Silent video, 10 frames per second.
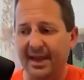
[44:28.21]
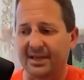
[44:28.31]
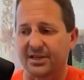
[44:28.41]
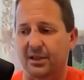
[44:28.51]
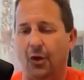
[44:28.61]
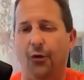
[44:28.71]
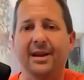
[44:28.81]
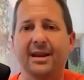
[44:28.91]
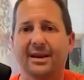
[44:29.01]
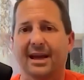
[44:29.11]
it's
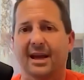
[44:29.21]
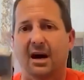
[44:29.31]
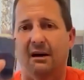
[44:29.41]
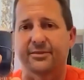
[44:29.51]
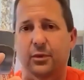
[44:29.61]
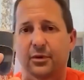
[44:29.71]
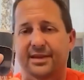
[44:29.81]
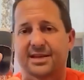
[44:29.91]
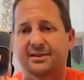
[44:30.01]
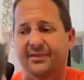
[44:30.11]
learning to get comfortable
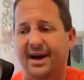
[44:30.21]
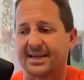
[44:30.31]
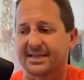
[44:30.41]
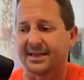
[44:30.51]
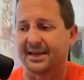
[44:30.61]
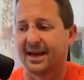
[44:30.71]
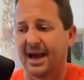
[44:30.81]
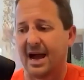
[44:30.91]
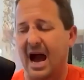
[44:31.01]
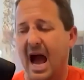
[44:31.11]
with this device. And
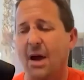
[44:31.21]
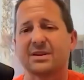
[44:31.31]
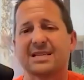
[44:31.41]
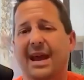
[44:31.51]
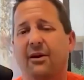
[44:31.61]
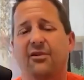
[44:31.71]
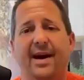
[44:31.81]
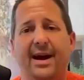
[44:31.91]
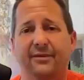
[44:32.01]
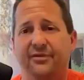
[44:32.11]
I was
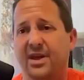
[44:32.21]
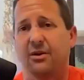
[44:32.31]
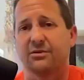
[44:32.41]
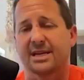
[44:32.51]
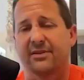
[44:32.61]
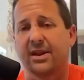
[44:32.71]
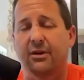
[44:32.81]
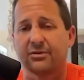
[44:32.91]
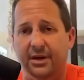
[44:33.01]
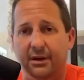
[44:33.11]
terrified of video
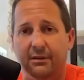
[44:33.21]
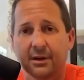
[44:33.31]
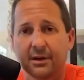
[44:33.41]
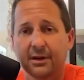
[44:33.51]
7-8 years ago.